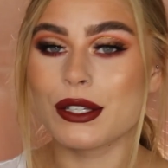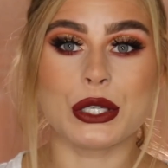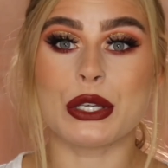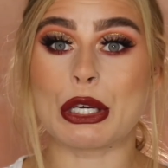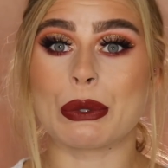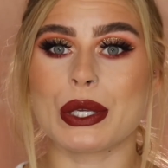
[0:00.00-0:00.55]
you
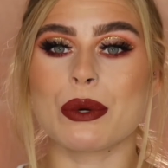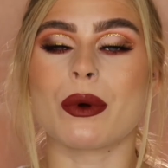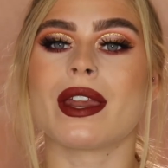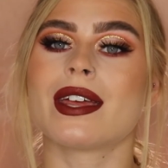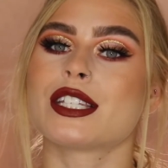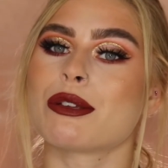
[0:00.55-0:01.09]
know, you
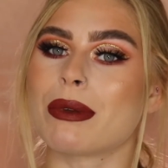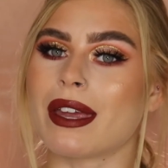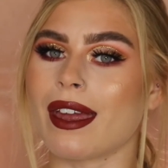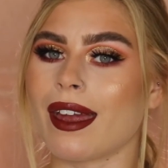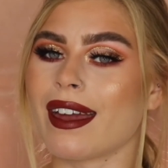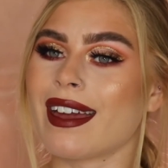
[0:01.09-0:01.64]
want it to
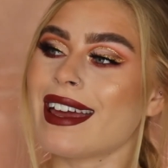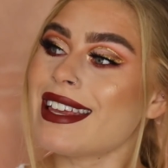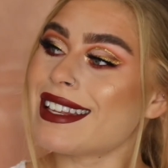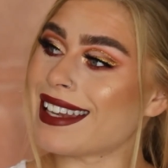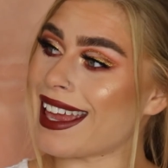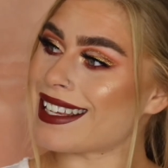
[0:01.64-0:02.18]
be
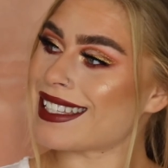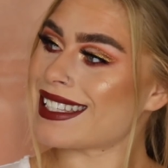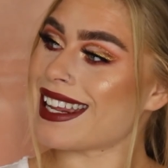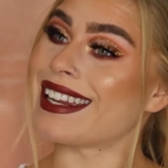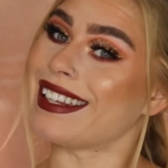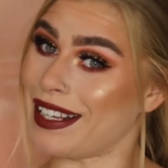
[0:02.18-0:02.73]
nice
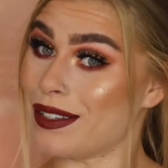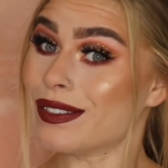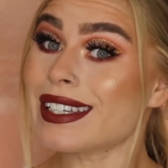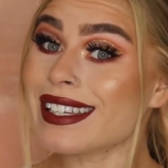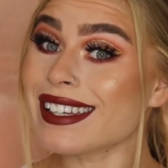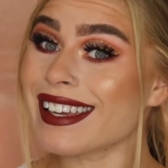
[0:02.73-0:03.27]
and even,